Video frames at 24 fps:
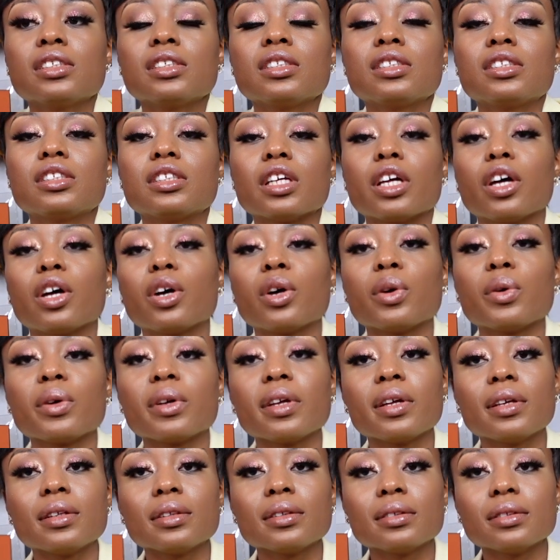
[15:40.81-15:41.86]
So
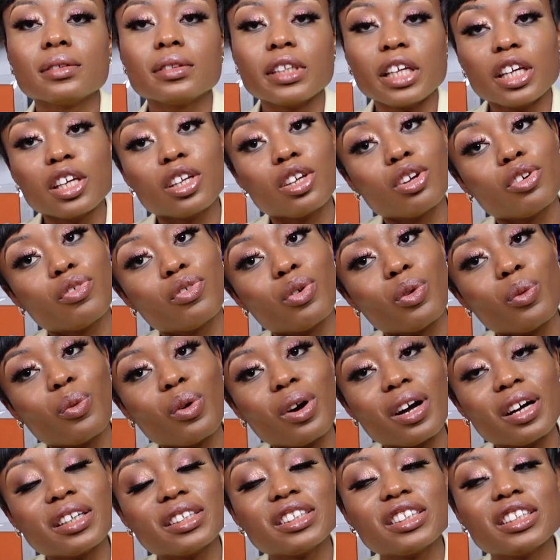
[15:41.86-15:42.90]
thank you for
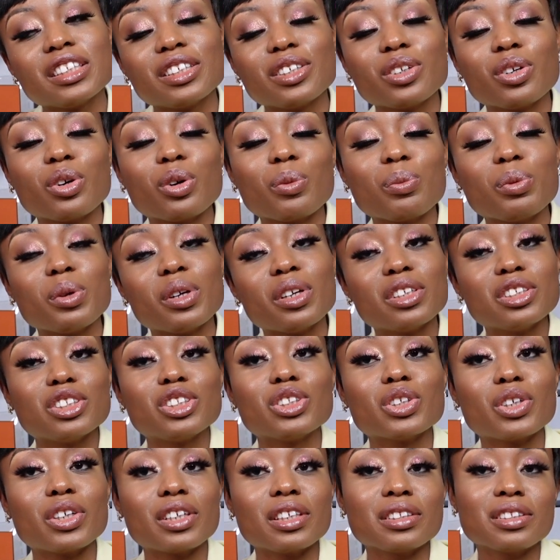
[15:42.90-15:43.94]
watching. Hope you
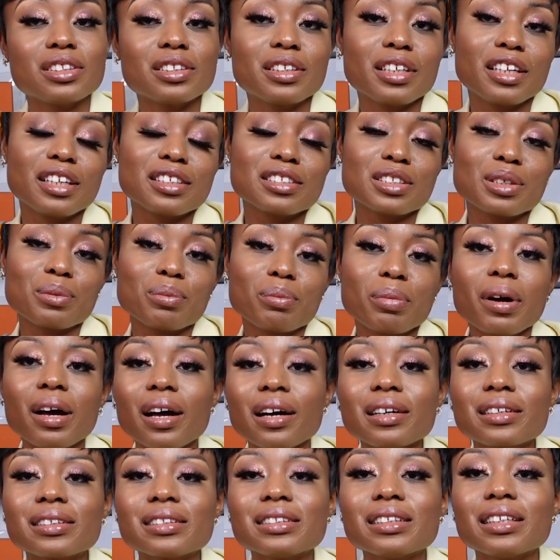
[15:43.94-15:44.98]
enjoyed today's
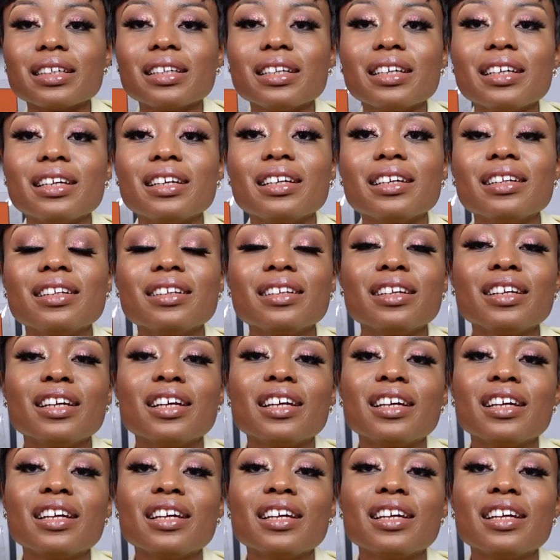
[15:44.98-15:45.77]
unboxing.